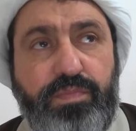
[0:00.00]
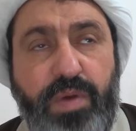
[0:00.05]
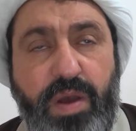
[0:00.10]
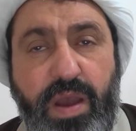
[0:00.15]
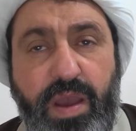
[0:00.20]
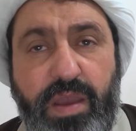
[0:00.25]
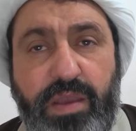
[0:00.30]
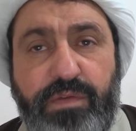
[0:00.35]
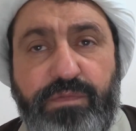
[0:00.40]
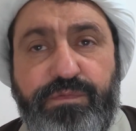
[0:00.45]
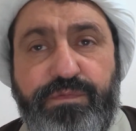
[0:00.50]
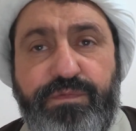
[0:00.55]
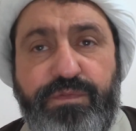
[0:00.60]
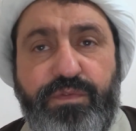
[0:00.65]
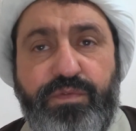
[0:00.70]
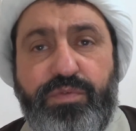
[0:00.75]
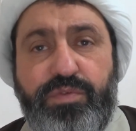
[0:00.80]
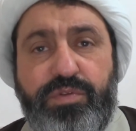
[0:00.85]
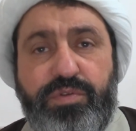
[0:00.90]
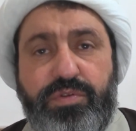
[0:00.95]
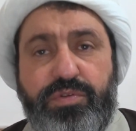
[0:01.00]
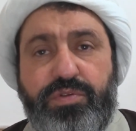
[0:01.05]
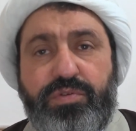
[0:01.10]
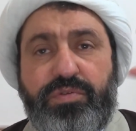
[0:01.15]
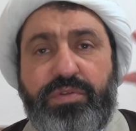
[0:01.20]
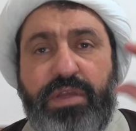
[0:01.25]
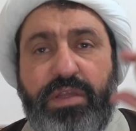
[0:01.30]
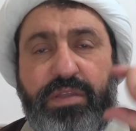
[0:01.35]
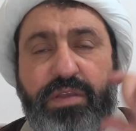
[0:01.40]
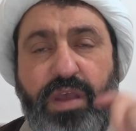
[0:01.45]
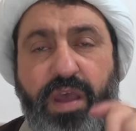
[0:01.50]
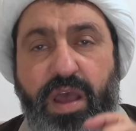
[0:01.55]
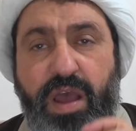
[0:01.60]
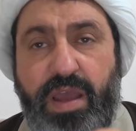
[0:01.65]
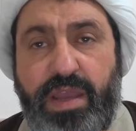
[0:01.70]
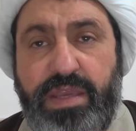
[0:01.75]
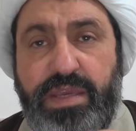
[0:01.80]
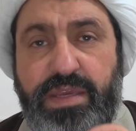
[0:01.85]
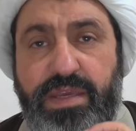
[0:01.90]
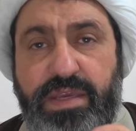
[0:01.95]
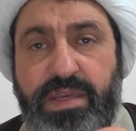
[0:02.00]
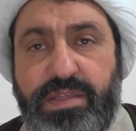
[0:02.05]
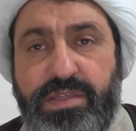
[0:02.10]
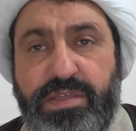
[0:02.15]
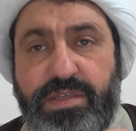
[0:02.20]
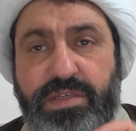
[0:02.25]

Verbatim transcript: buy food so that I eat,